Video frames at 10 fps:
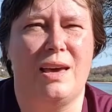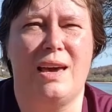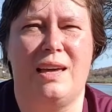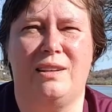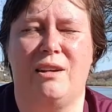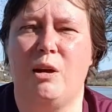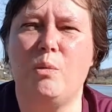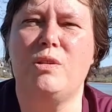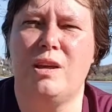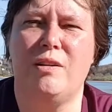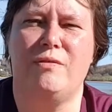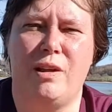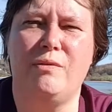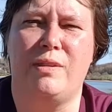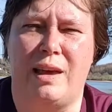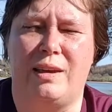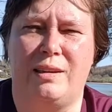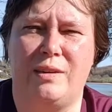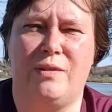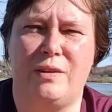And I wouldn't have known that
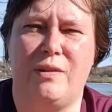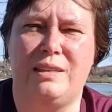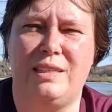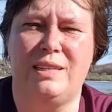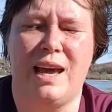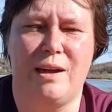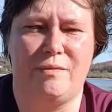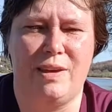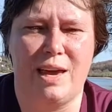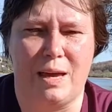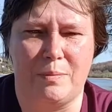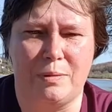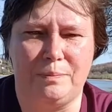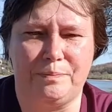if I didn't have the app.